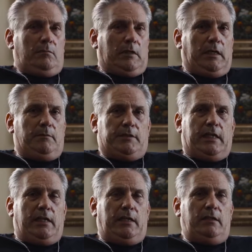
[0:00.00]
My name is
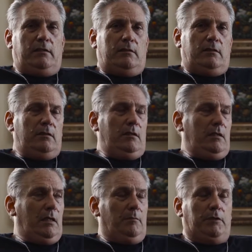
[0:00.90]
Danny.
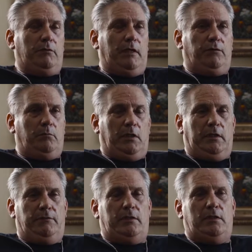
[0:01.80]
I'm a grateful
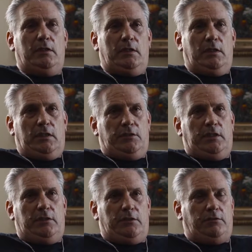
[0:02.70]
believer in
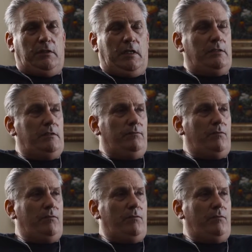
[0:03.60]
Jesus Christ.